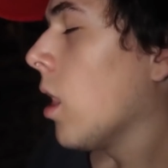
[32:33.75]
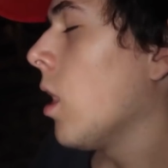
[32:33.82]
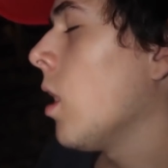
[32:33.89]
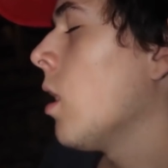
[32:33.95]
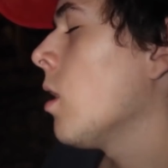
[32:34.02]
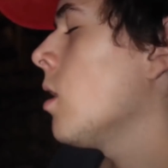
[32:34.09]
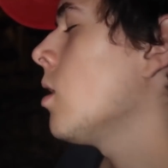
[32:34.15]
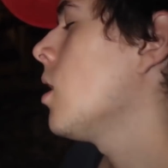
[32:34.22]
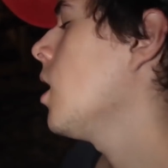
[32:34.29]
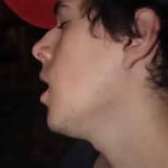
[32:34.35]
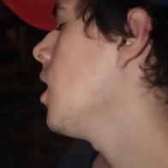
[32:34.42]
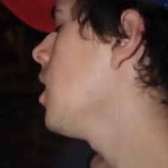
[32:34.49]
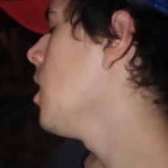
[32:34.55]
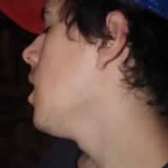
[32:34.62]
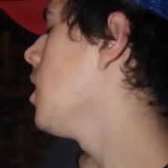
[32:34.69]
him? Yo,
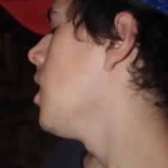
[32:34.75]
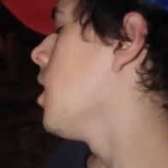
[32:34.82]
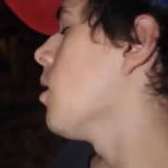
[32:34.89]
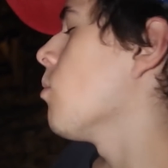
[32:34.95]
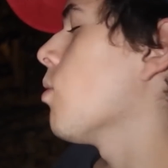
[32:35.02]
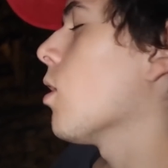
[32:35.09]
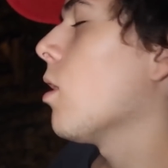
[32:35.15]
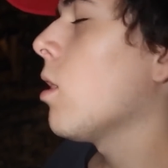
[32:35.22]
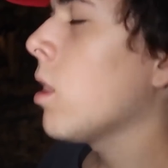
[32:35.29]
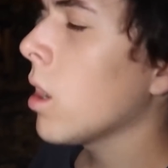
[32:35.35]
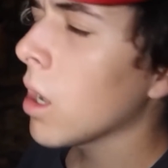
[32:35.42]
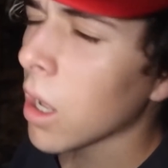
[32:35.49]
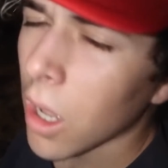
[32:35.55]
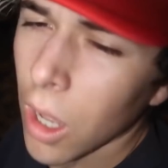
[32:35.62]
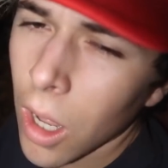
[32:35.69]
what's going on, dude? Did you
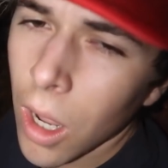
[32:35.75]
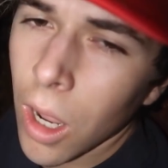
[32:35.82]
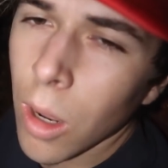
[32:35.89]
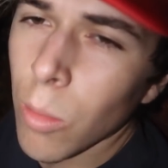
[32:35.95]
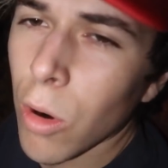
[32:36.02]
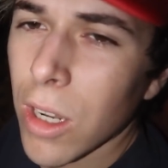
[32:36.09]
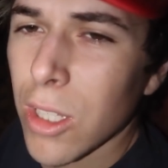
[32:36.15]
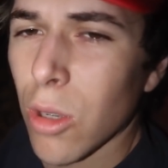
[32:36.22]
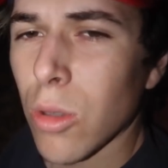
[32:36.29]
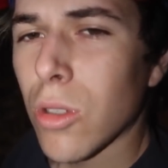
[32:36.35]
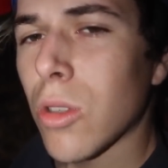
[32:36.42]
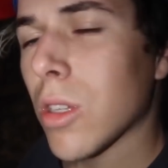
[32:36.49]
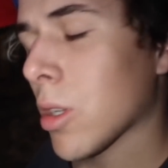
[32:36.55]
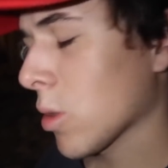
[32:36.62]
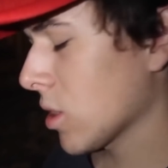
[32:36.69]
see him? Bro, I
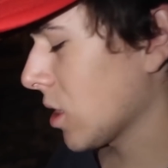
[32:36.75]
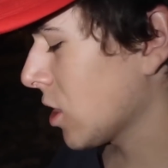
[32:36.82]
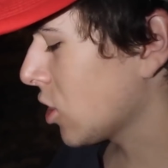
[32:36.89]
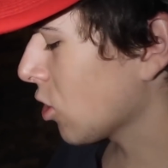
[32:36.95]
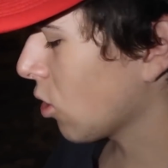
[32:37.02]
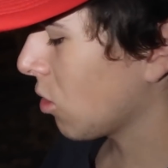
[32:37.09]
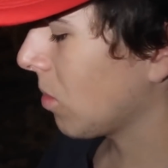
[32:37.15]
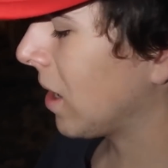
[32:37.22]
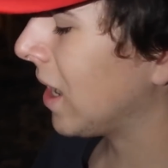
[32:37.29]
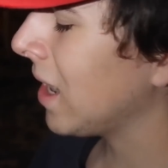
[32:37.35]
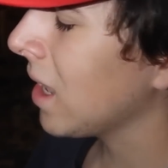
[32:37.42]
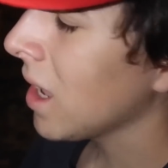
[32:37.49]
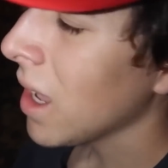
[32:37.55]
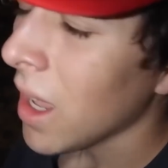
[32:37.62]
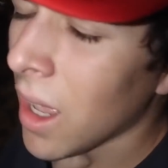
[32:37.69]
told you this wasn't a joke,
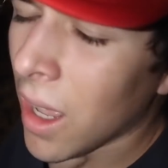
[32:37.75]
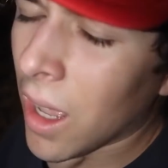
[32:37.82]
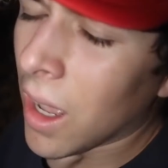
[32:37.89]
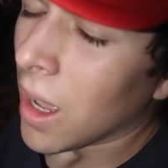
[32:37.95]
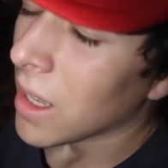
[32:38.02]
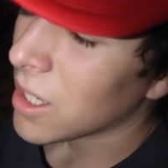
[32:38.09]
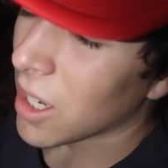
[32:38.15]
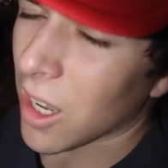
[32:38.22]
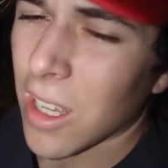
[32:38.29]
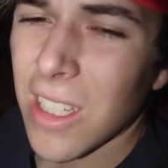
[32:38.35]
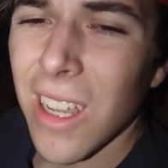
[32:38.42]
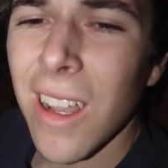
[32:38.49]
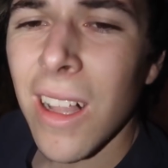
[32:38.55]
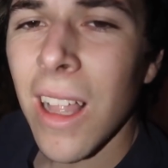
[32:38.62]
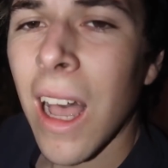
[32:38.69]
man.
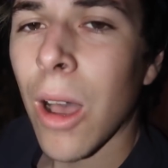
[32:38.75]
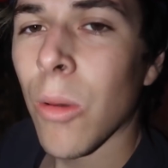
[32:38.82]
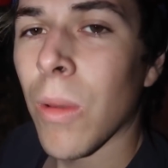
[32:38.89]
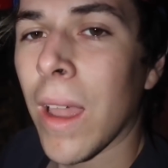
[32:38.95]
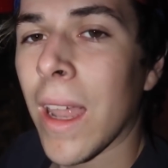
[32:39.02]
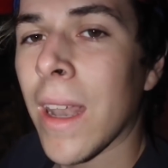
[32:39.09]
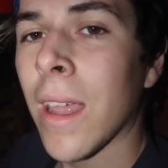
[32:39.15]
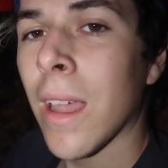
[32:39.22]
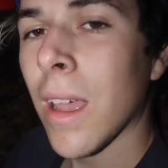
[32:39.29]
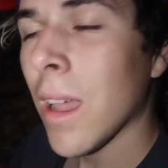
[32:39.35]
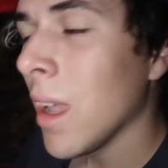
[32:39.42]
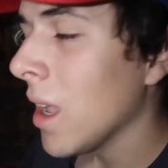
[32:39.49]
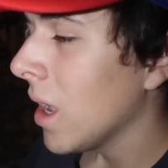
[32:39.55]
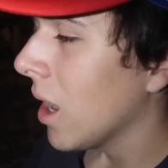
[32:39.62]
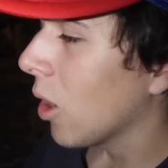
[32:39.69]
It's a clown, man.
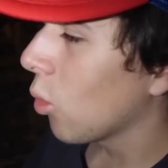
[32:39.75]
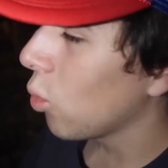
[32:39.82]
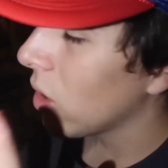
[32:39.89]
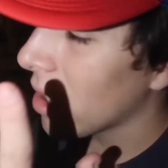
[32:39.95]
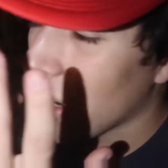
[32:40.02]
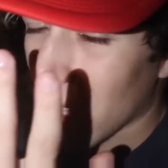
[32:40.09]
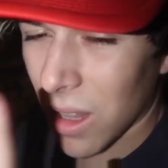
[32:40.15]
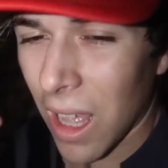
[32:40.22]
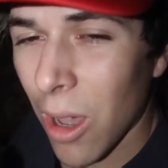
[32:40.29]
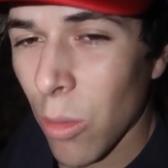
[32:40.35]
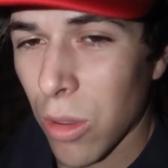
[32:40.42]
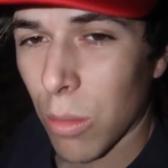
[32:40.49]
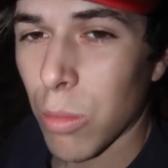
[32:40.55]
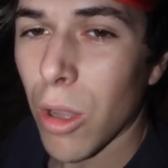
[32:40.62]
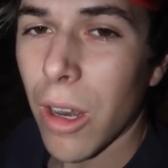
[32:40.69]
A weird
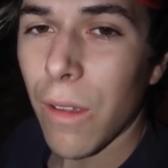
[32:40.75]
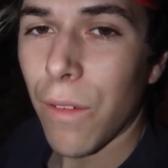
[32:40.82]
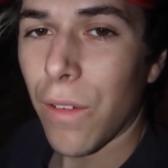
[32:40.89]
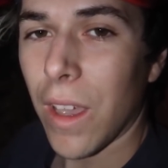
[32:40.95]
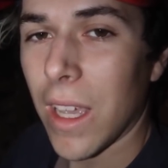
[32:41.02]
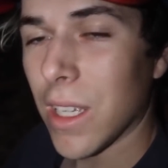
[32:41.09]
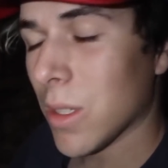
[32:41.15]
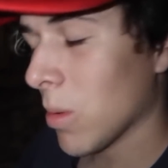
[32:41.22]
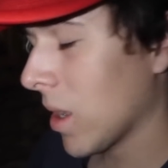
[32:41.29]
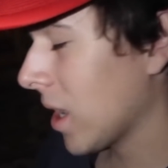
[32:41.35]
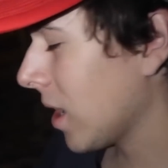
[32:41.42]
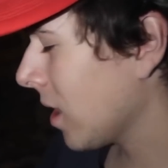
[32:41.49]
clown with a bloody face, man.